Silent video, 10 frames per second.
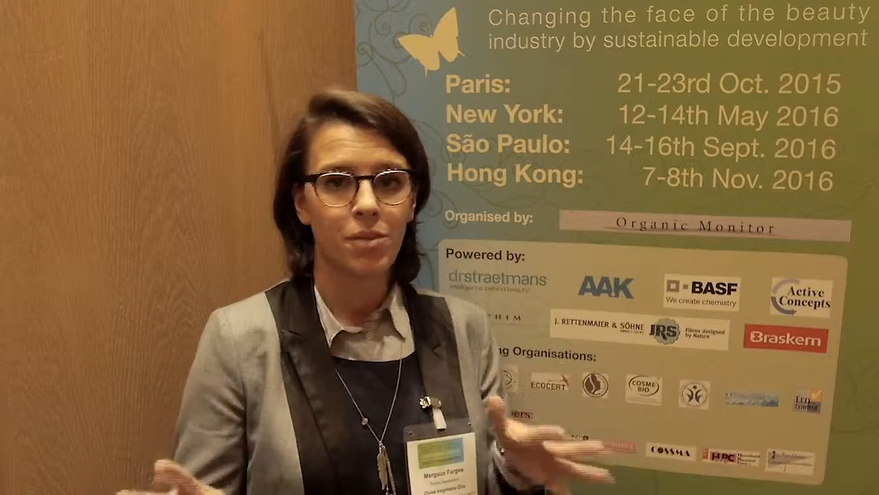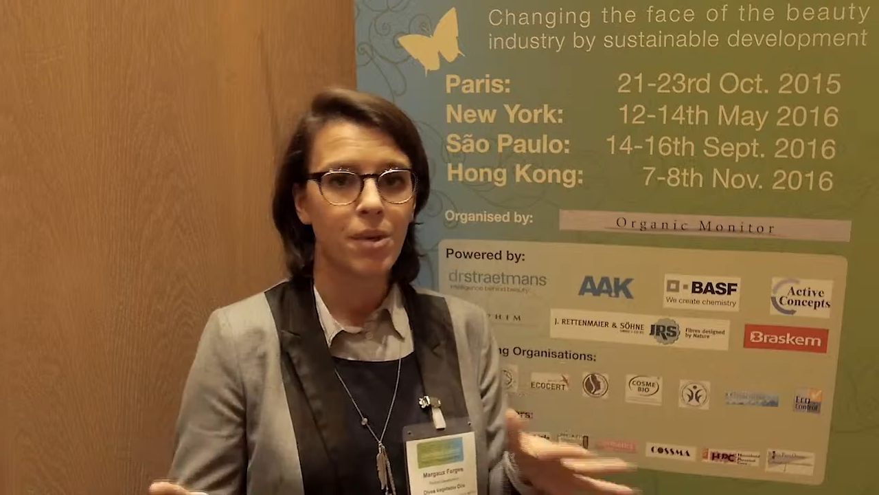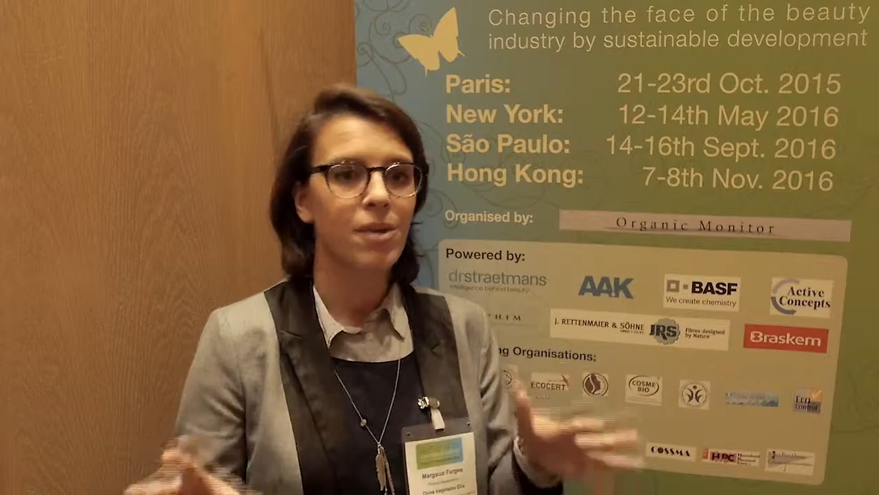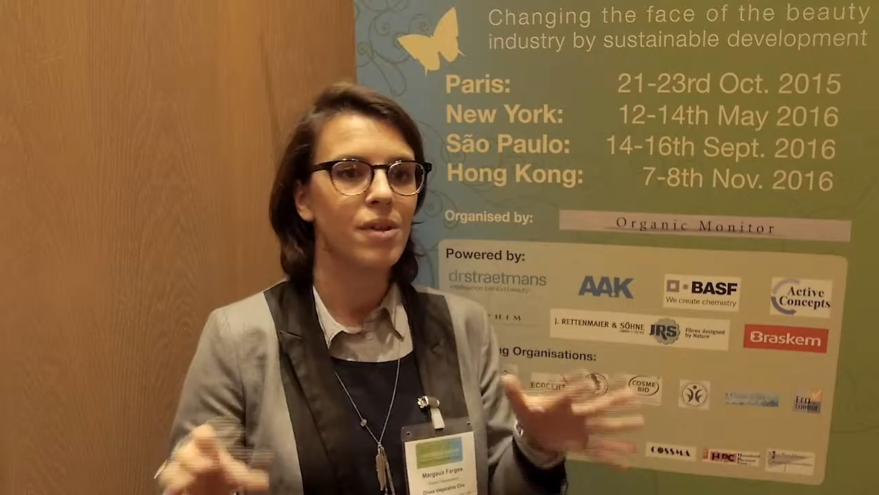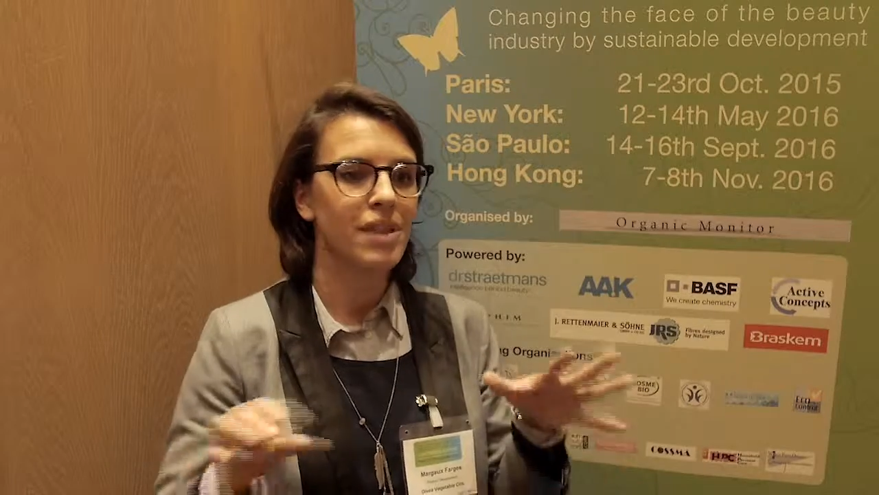
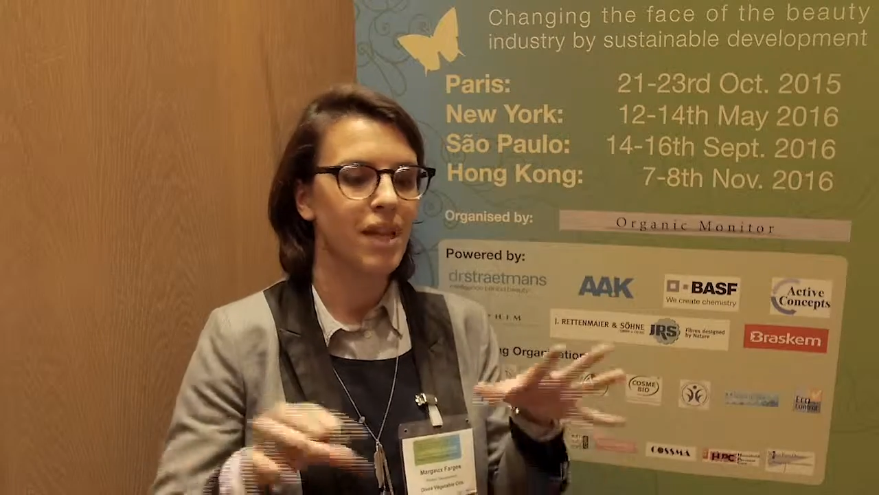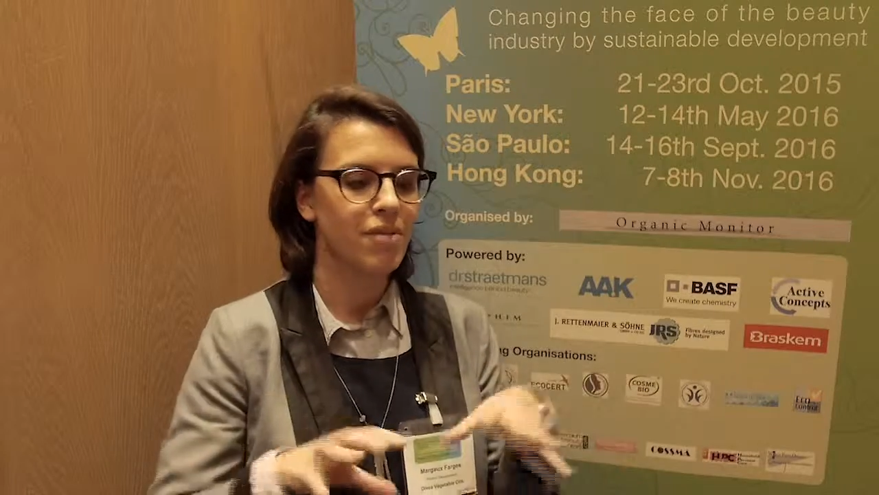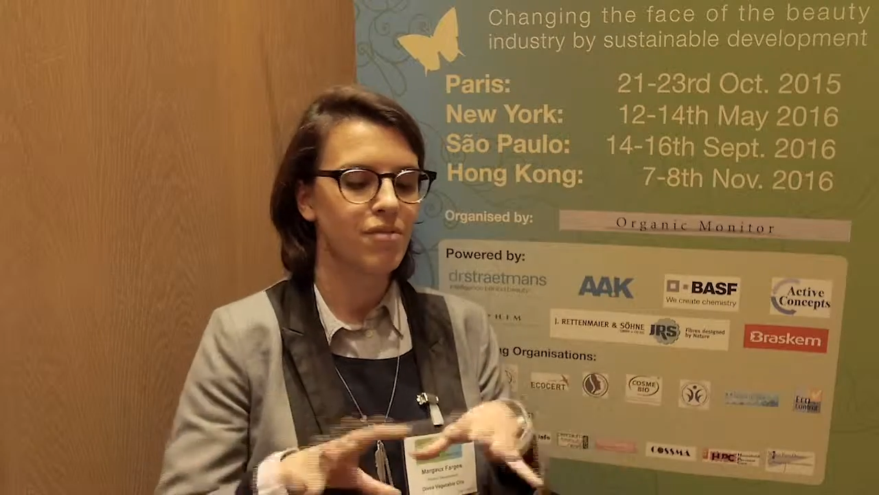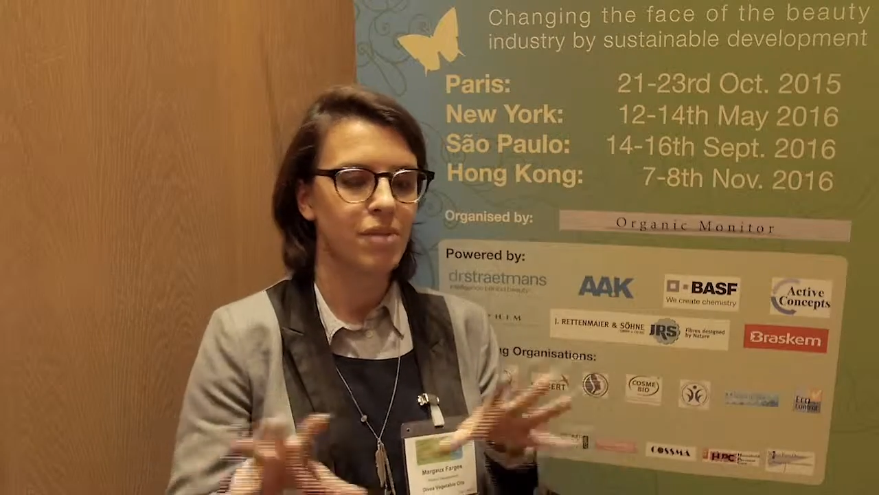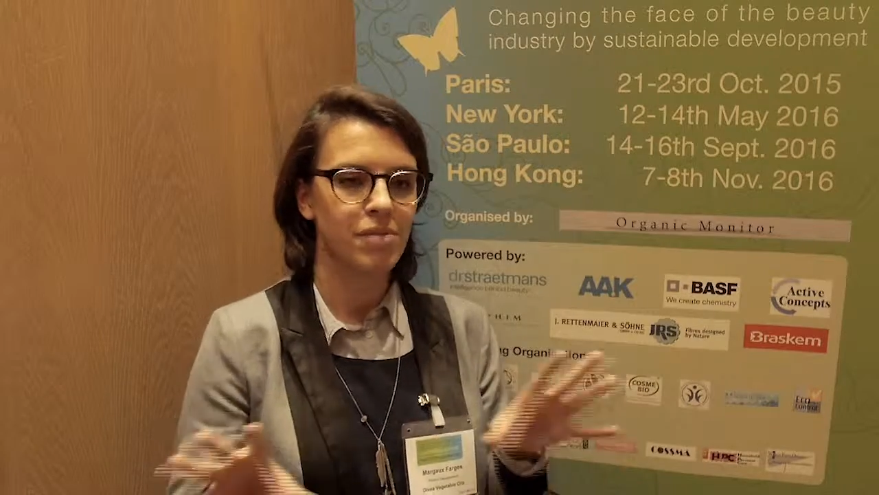world
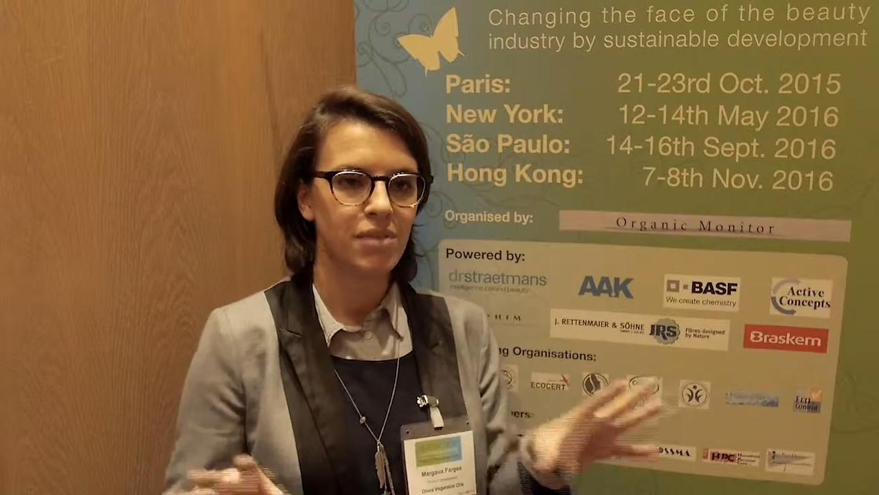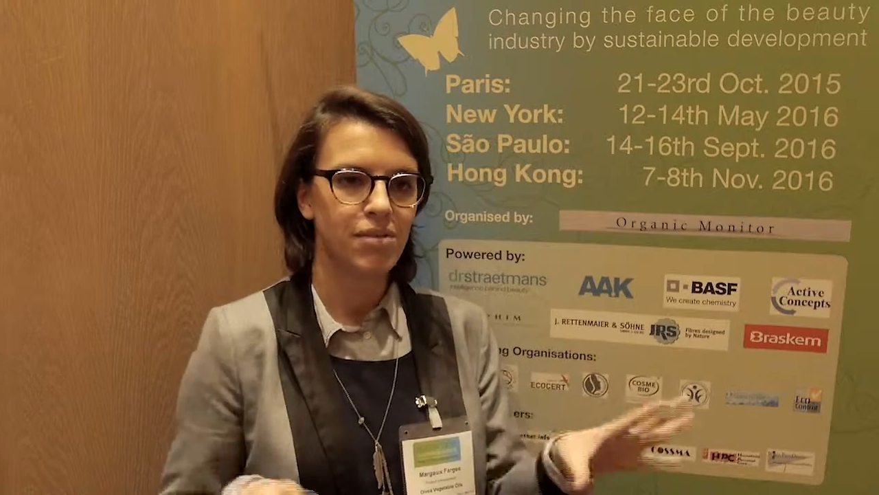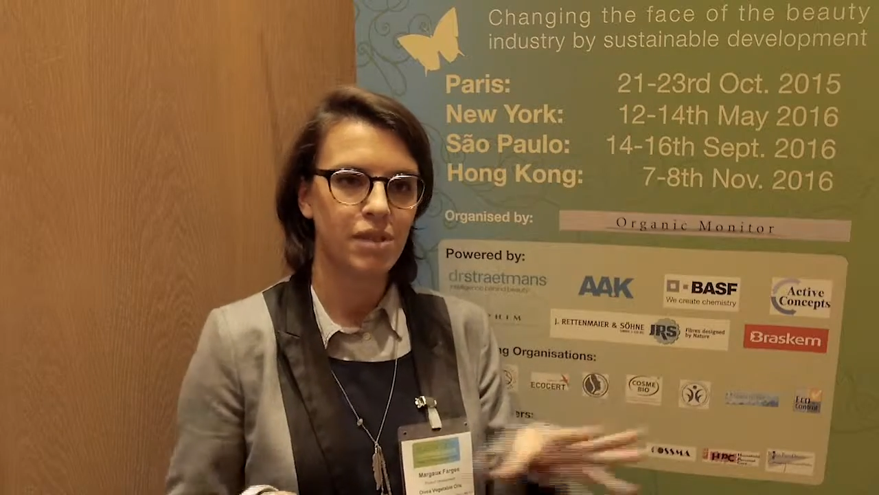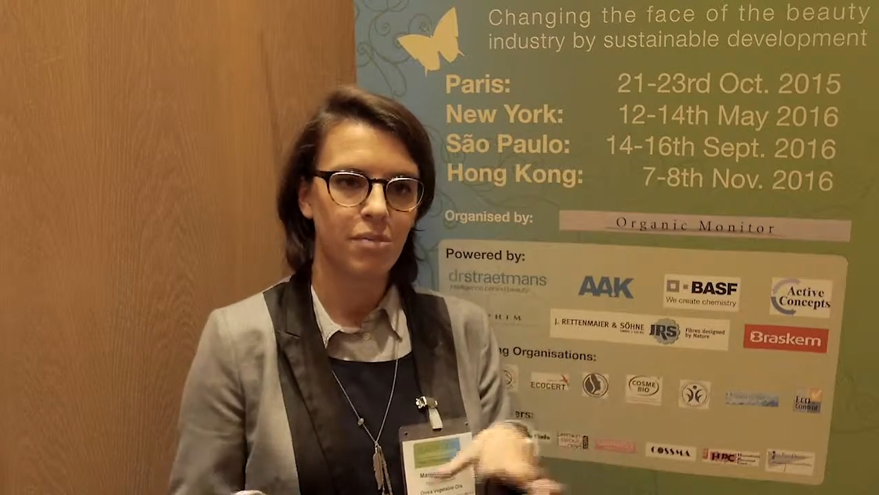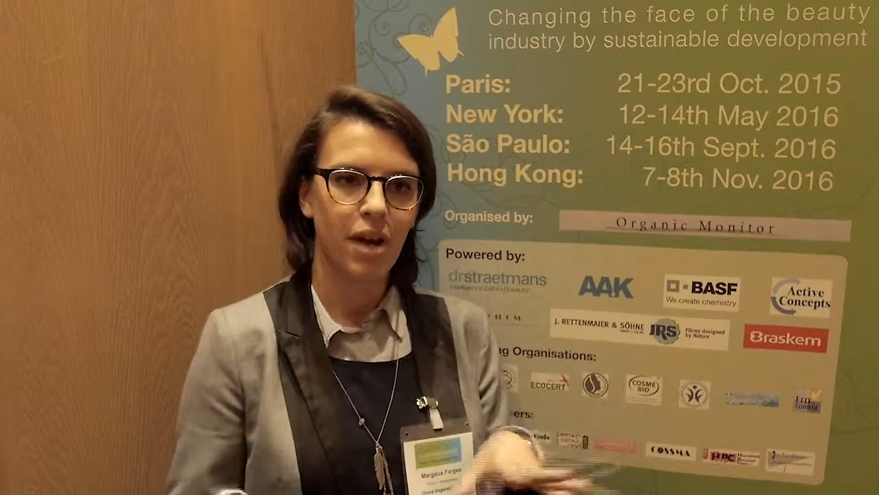and from
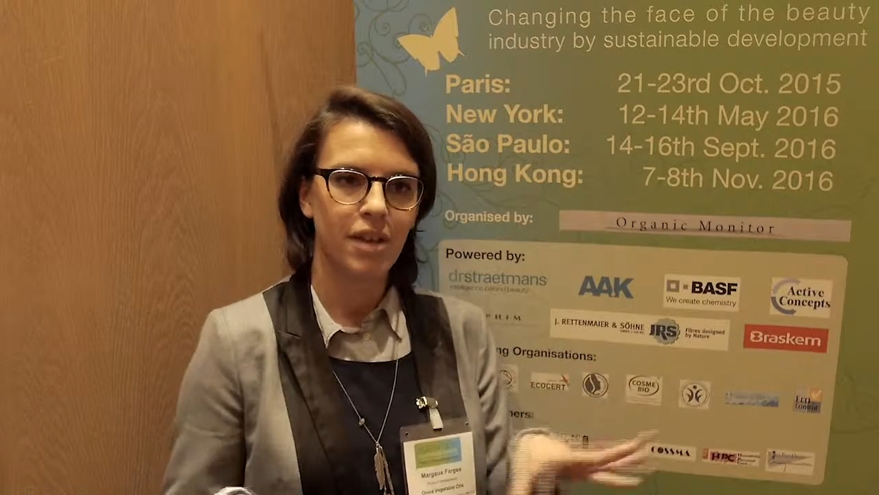different